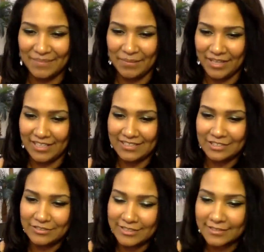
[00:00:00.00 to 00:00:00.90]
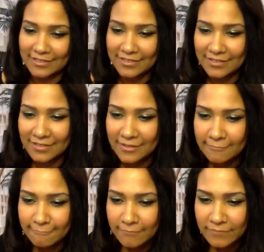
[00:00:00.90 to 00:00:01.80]
Maybe I need to do it.
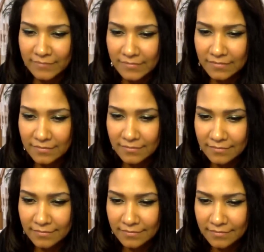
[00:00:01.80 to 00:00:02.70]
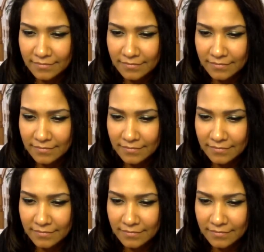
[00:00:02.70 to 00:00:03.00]
Mm hmm.